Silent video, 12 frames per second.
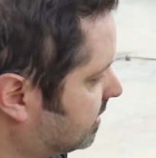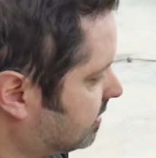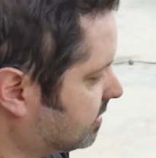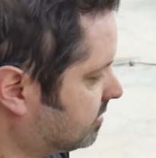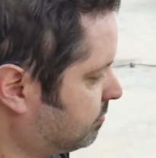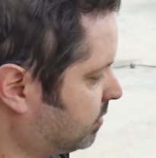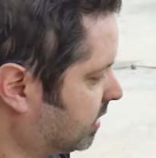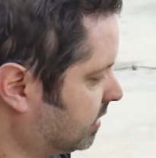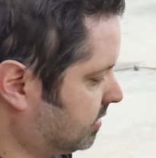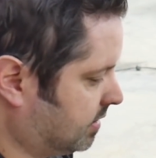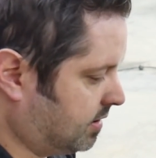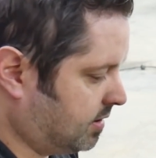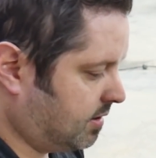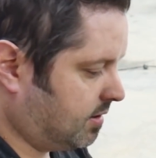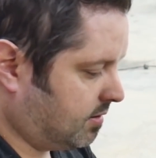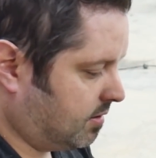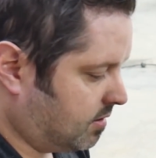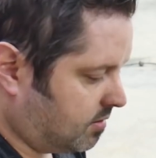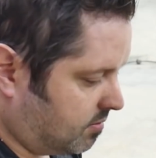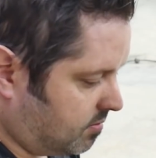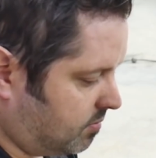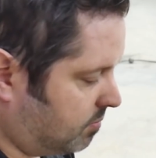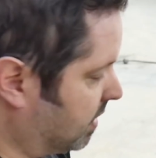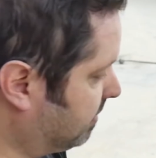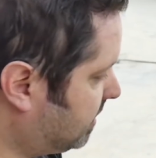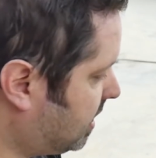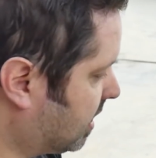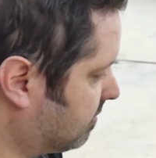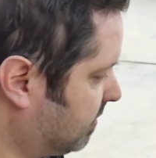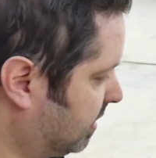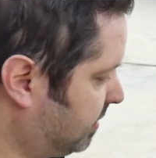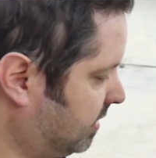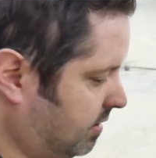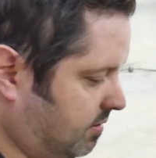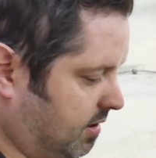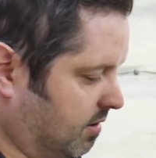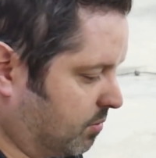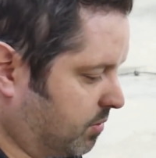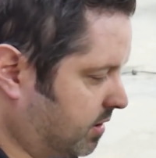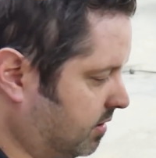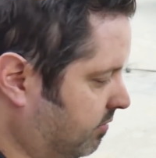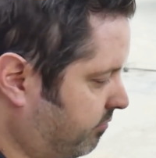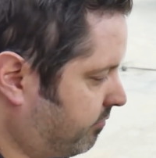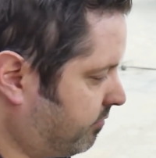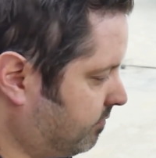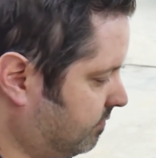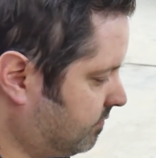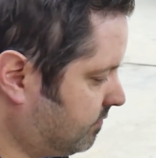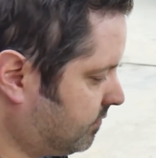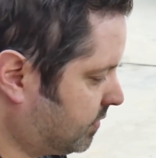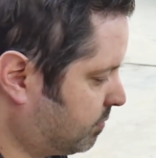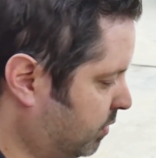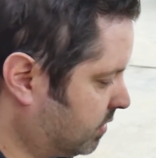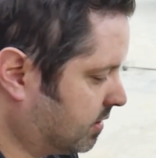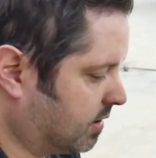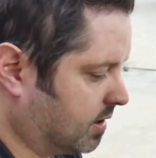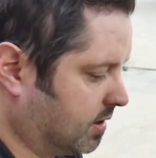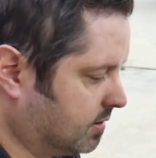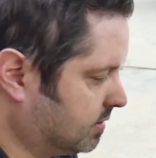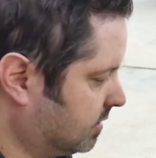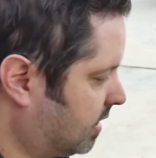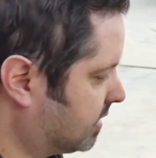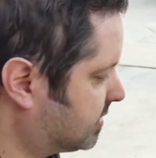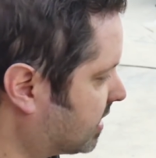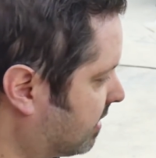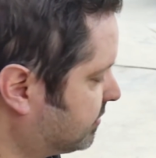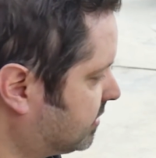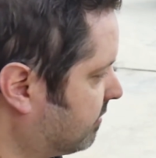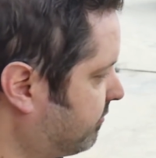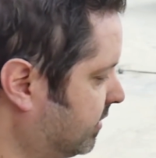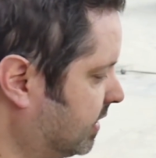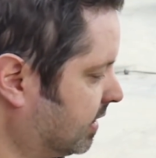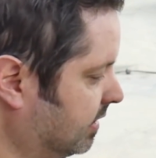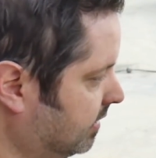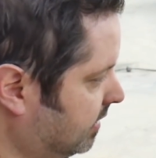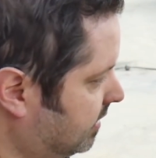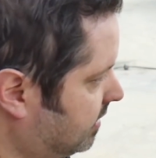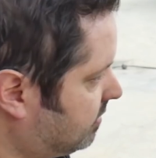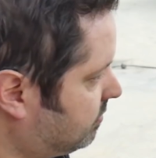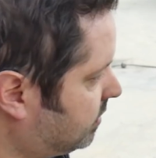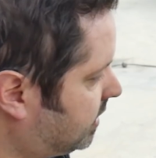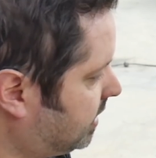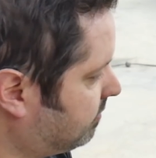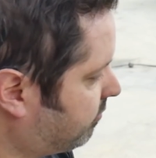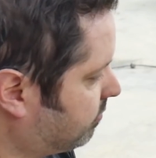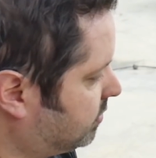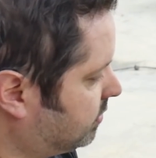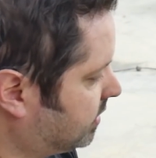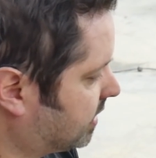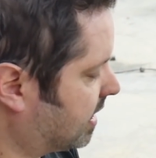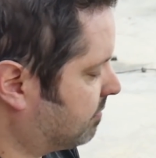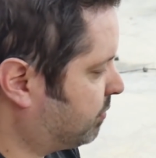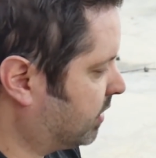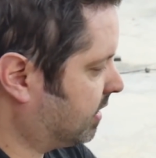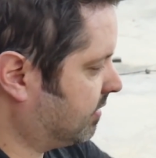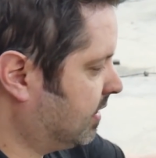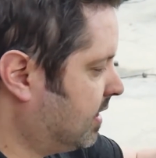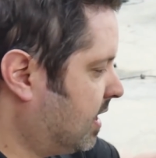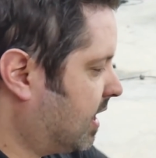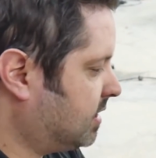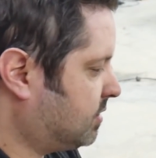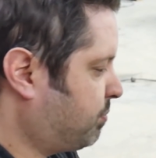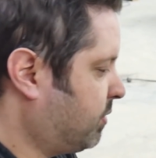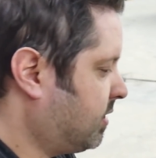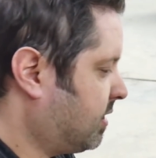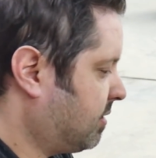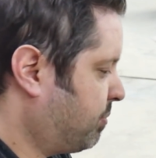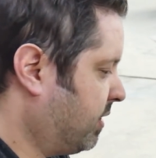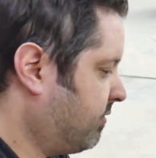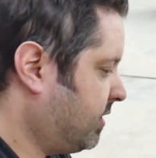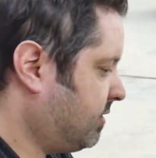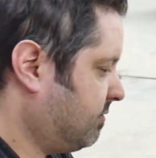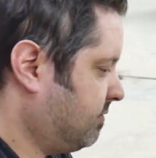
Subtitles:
of this, but maybe not. Maybe, with enough, putting a lot of soft stuff in there would keep from doing that. But I just put it on a pivot.